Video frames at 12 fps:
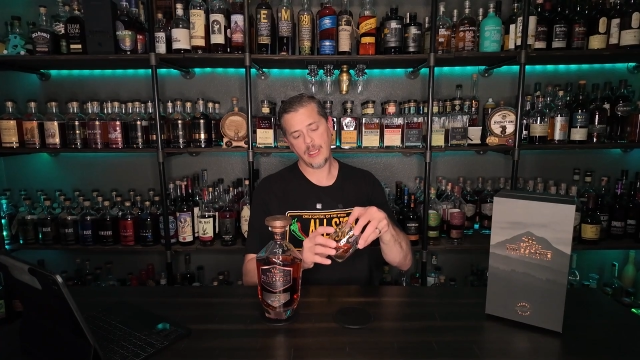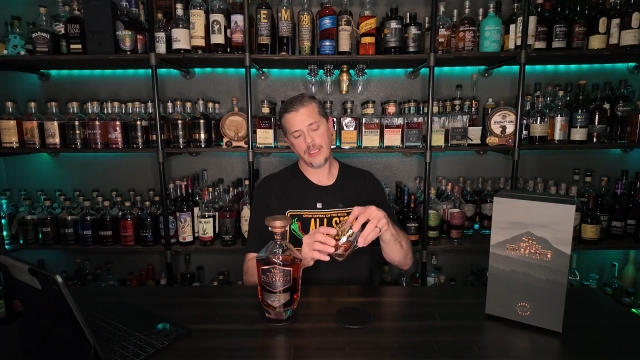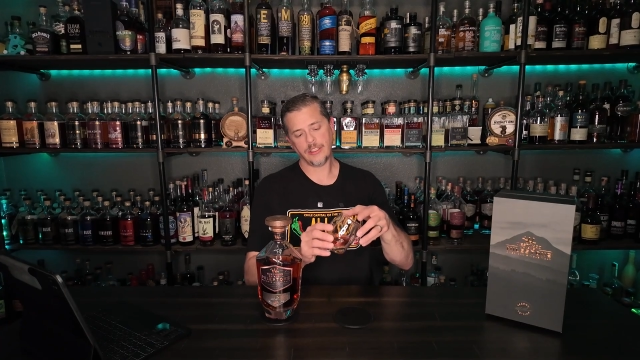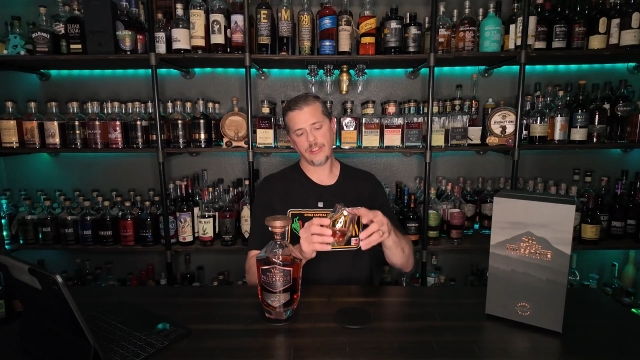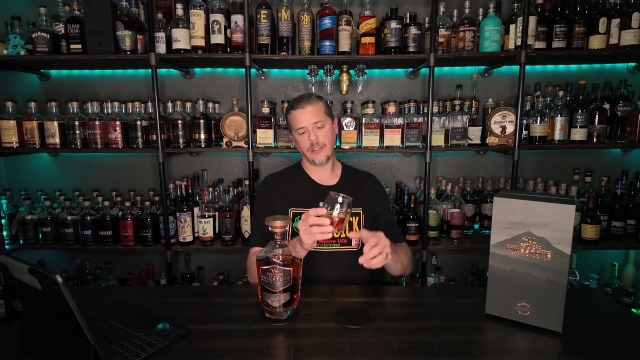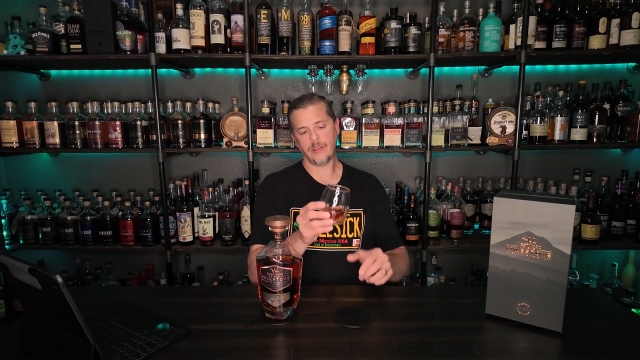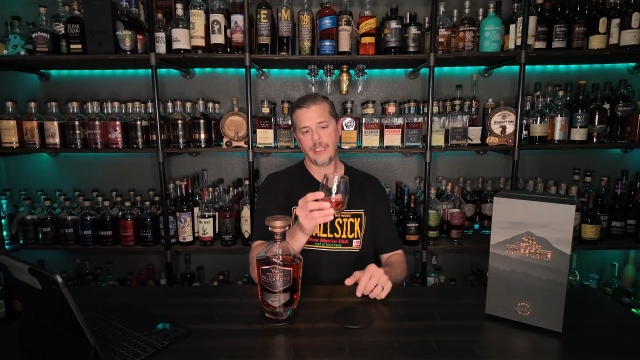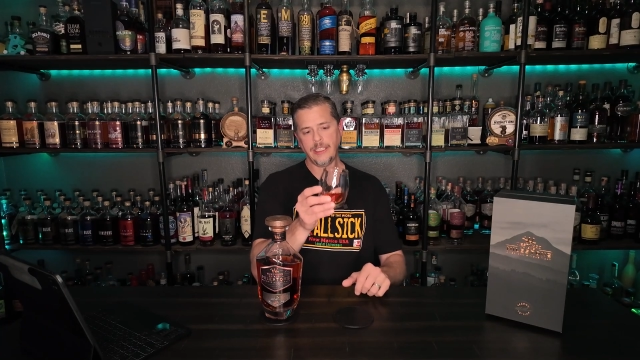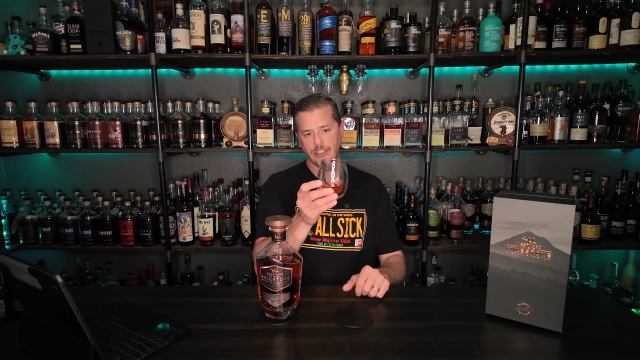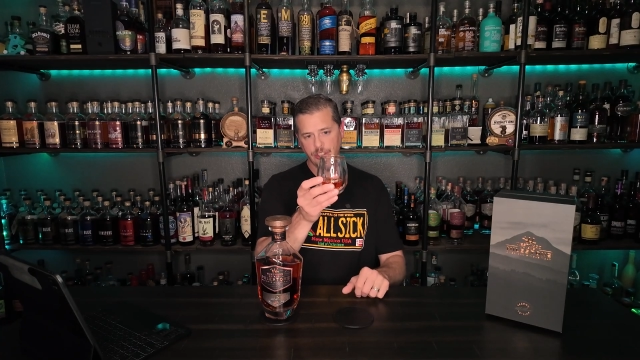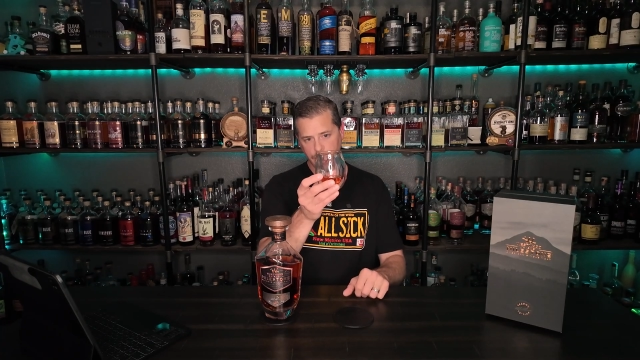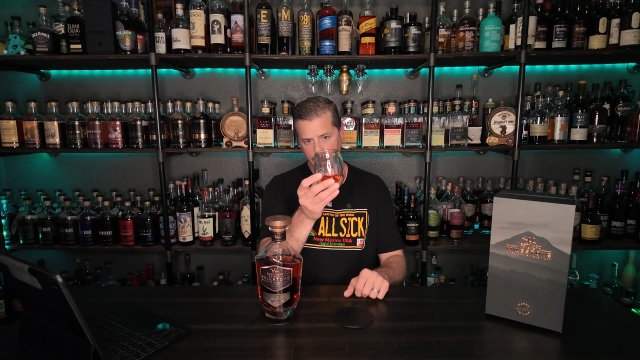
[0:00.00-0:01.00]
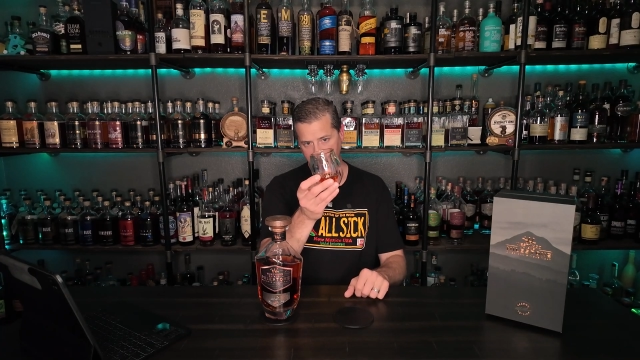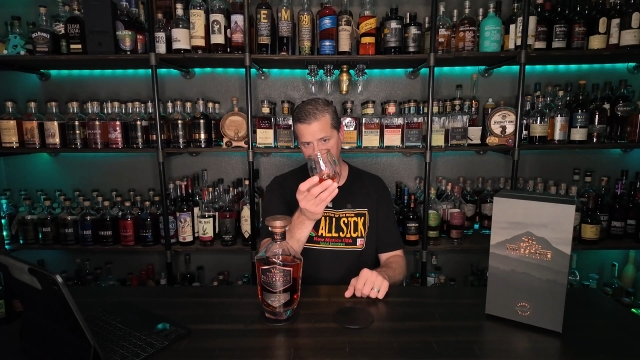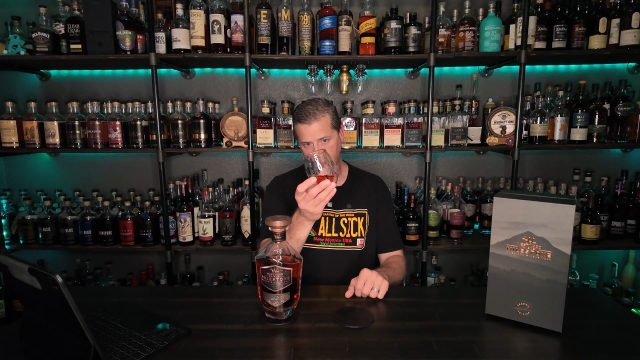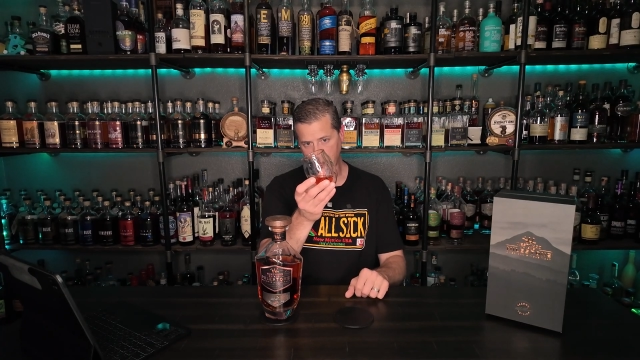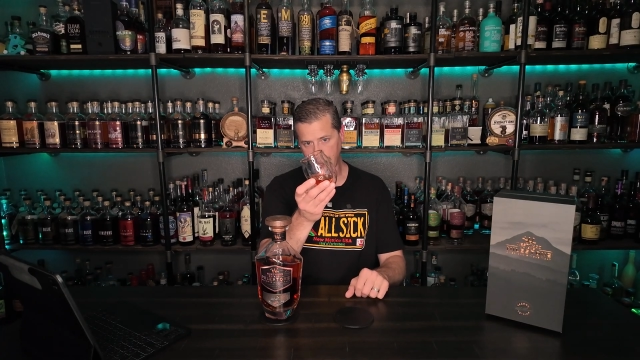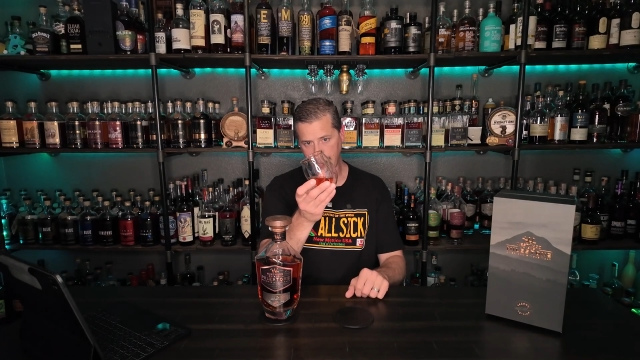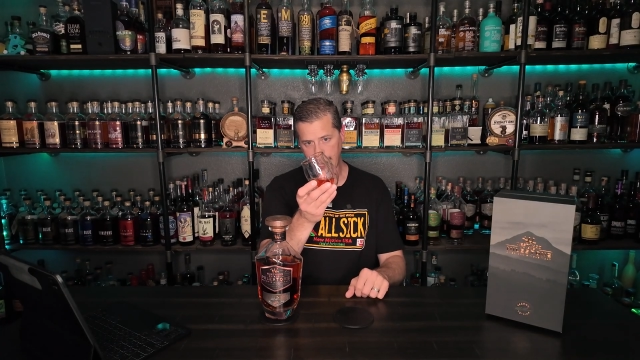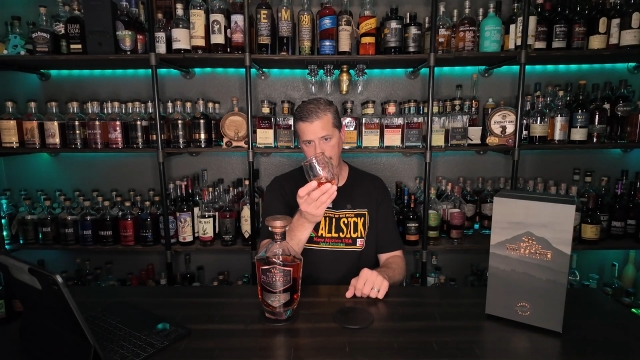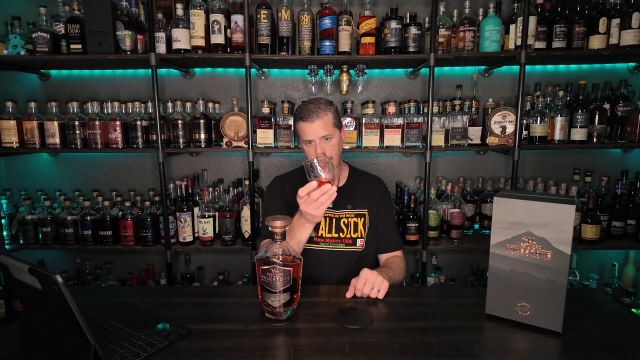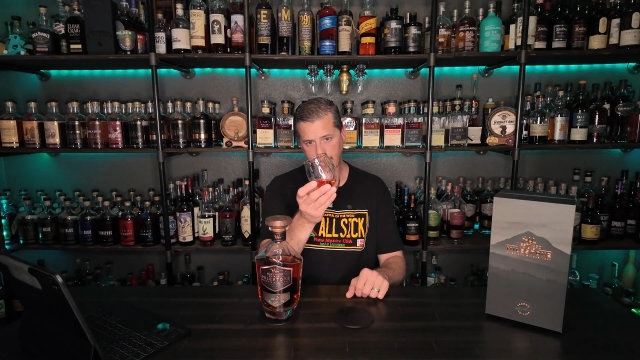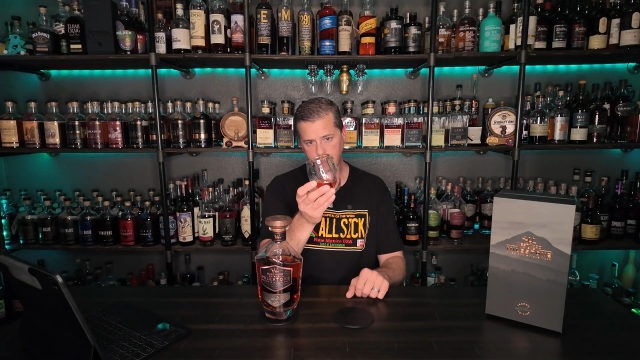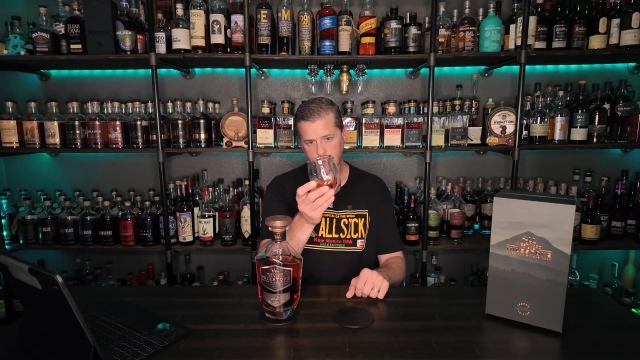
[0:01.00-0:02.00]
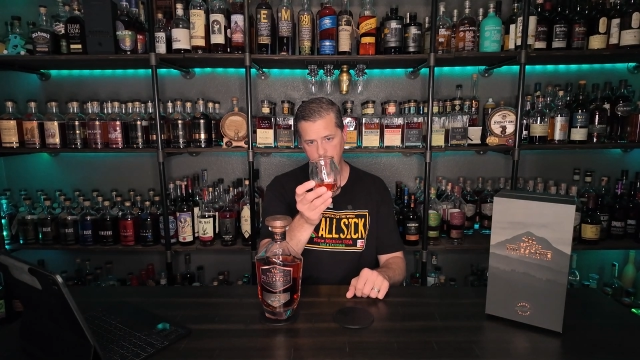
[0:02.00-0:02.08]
So let's check out the legs.